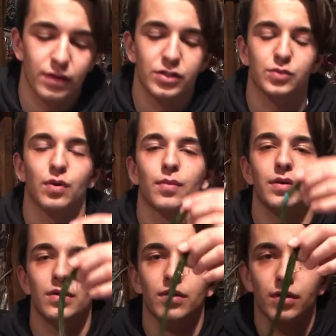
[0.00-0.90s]
This is
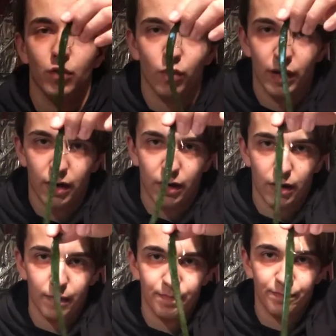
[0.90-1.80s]
probably the
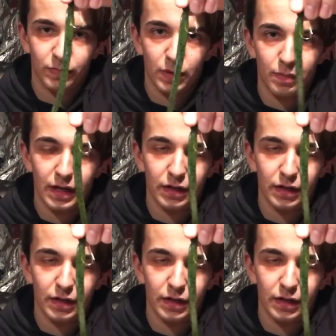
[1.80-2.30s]
bait